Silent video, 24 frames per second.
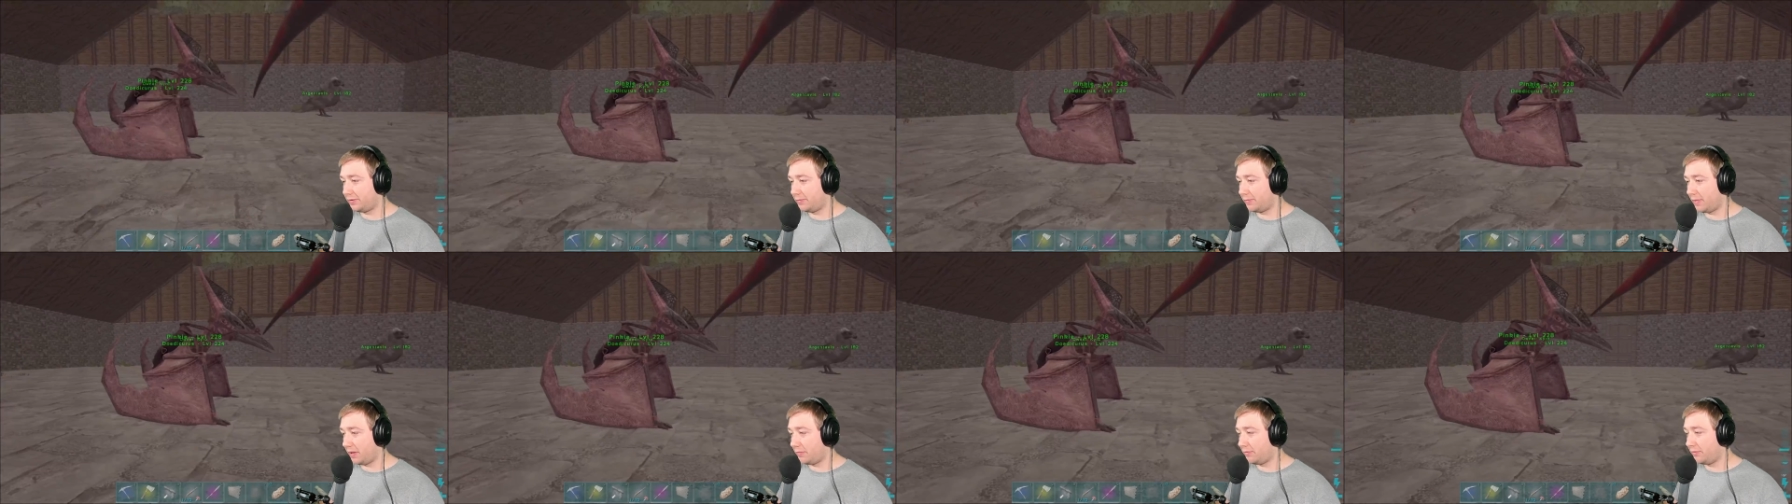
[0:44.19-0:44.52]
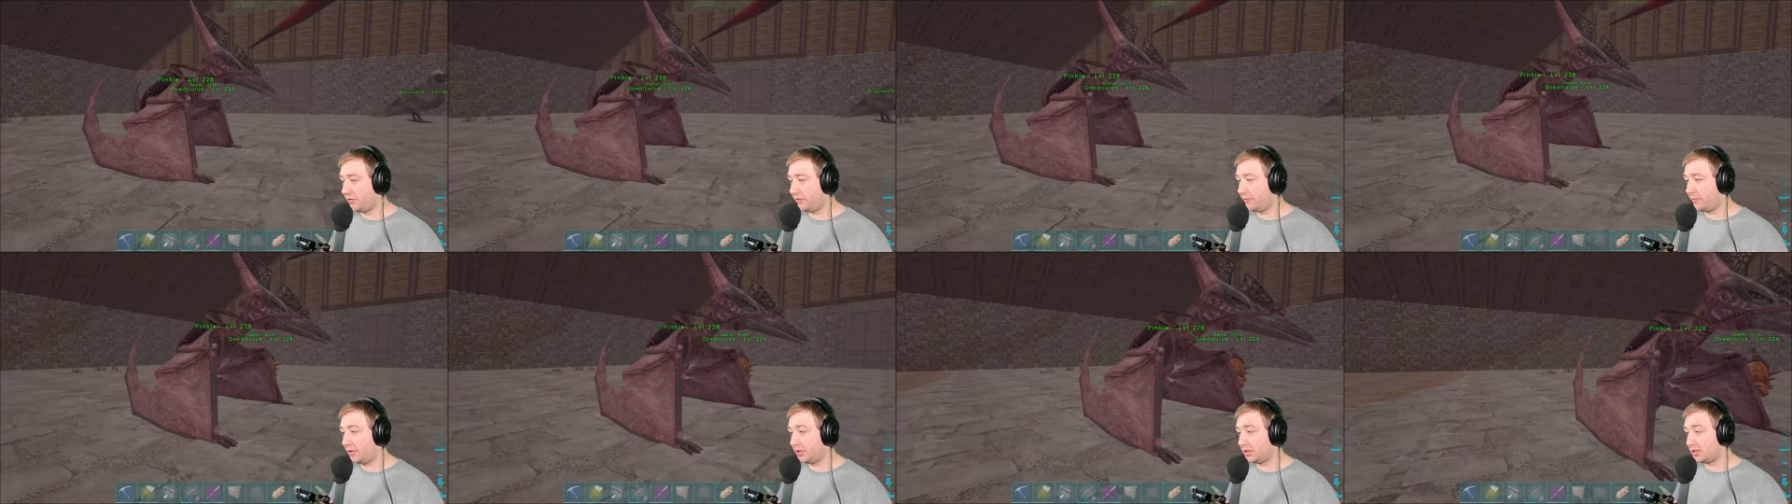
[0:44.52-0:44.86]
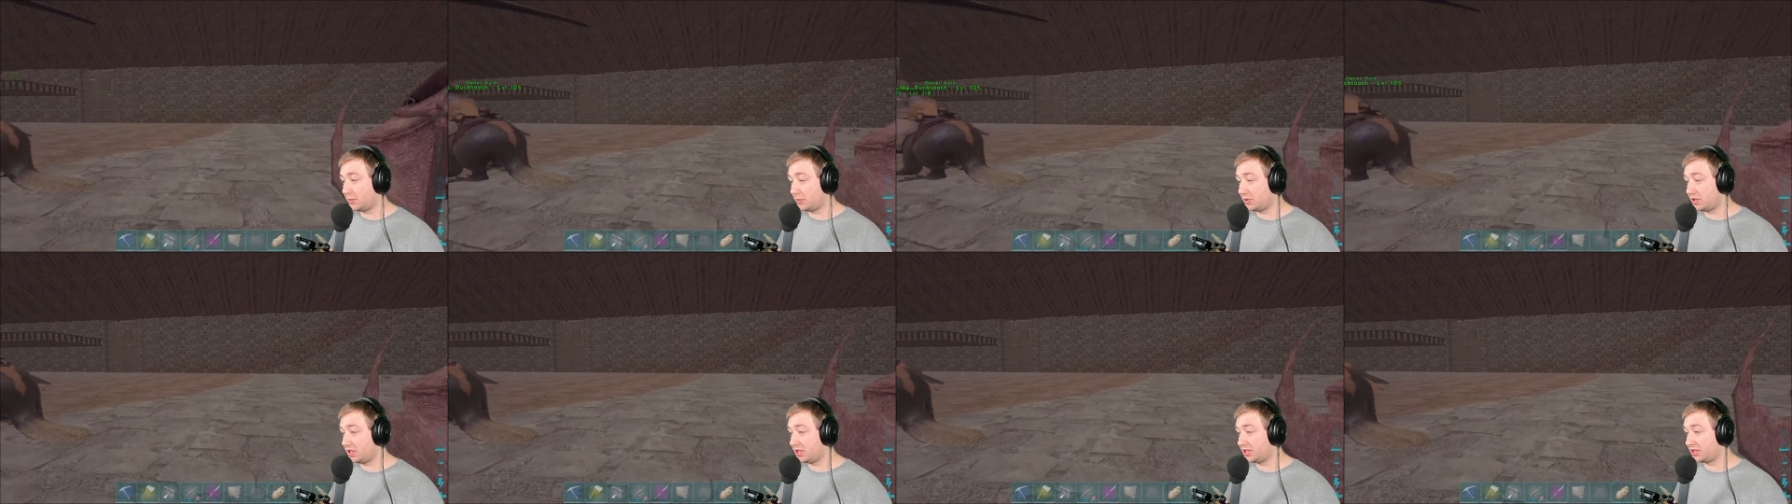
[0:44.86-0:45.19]
to my
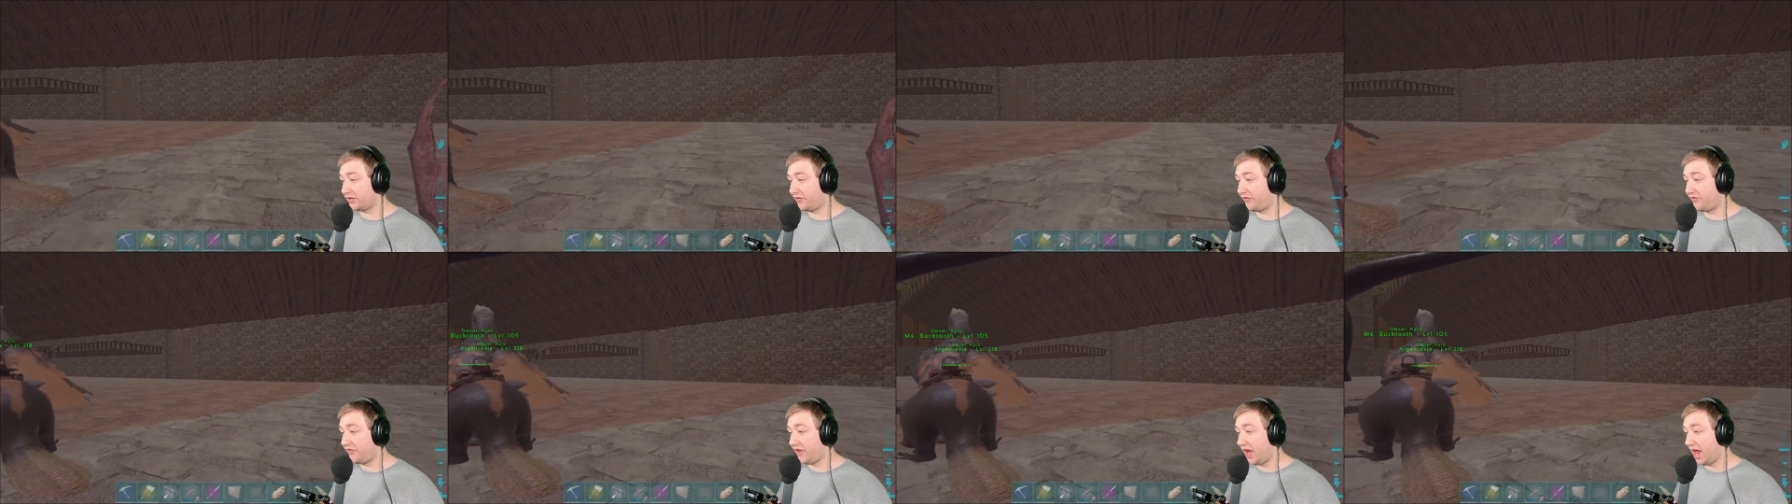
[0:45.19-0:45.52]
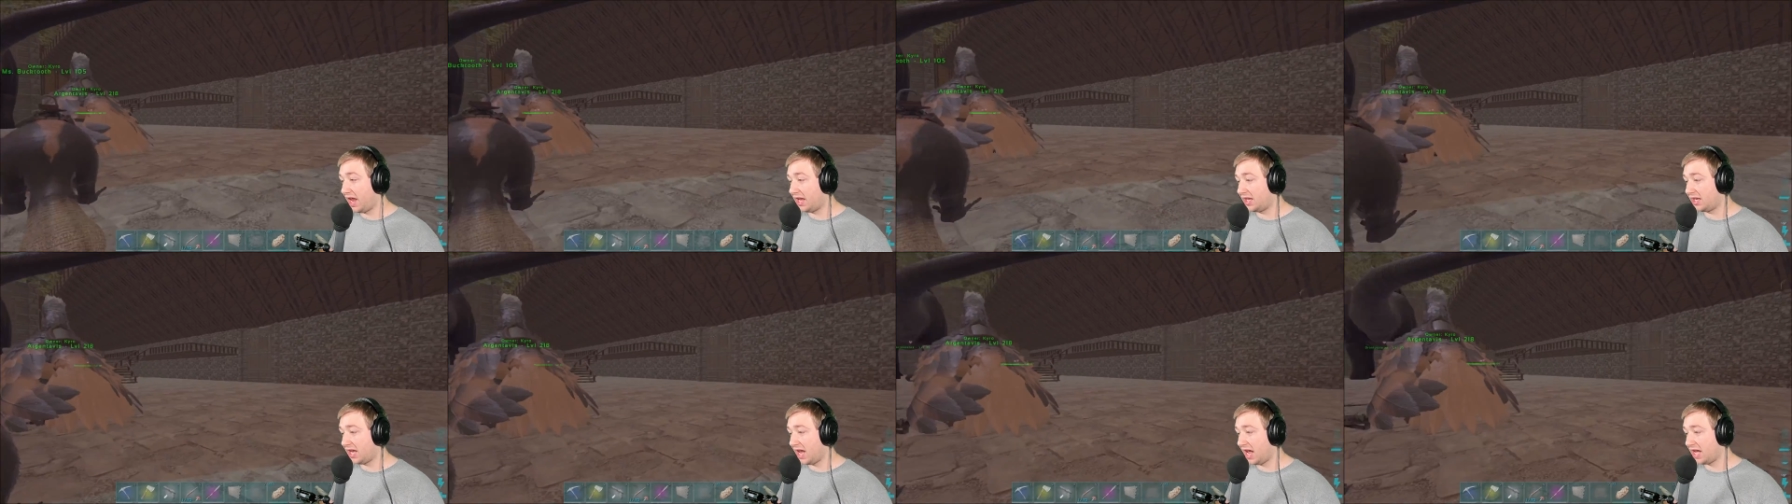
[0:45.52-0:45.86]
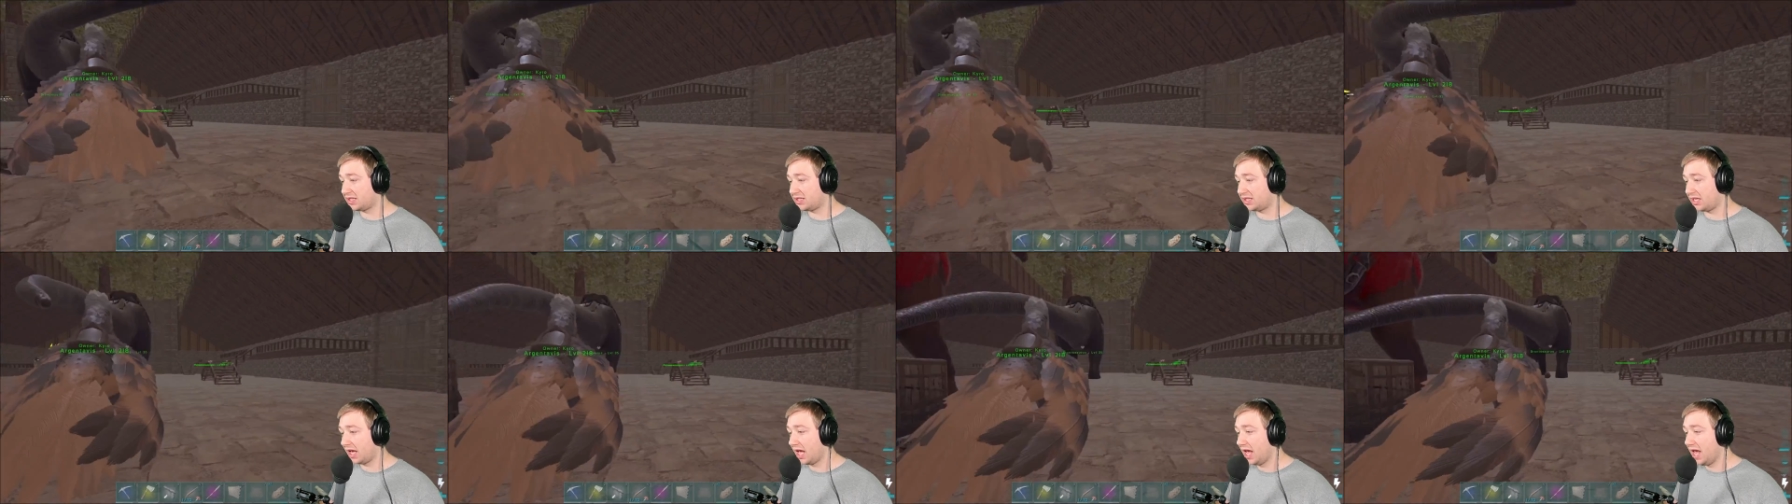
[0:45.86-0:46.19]
movements, which is
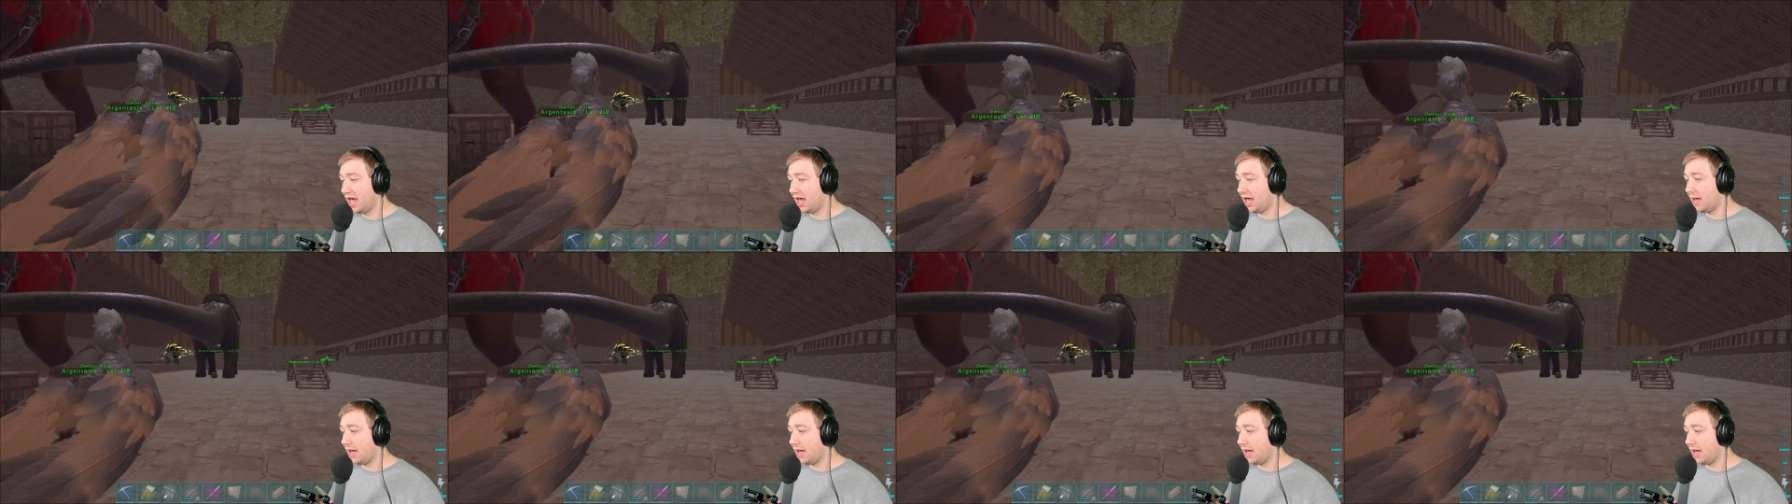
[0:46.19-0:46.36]
fantastic.